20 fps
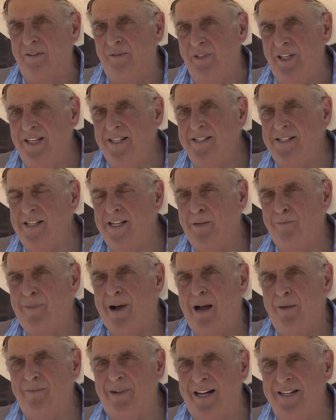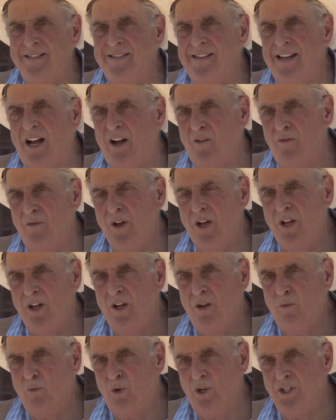of D.C. by myself
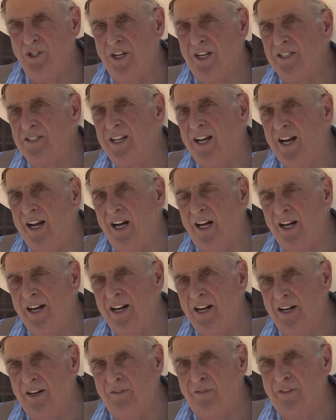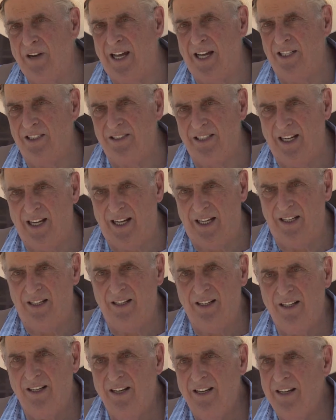with just a gun and a flashlight.
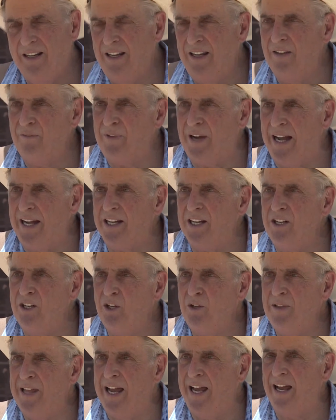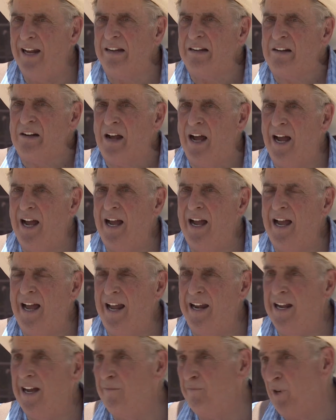If I can do that, I,
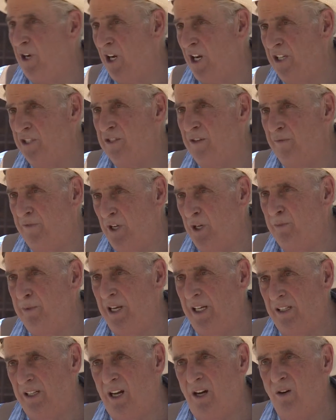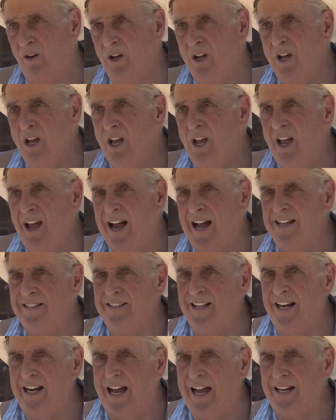and I'm claustrophobic though, I
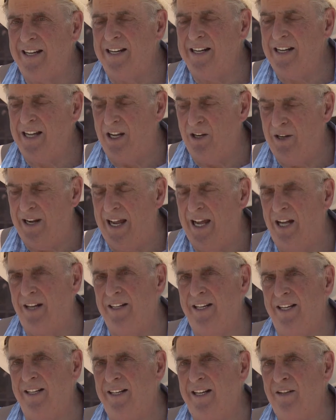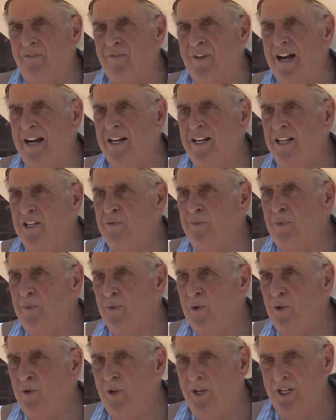said I can go down and find these
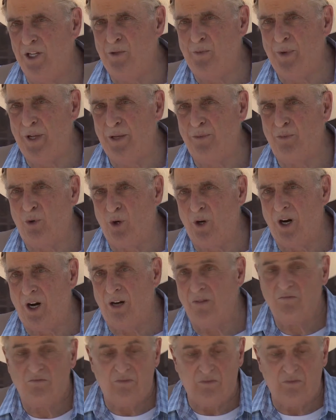who these people are.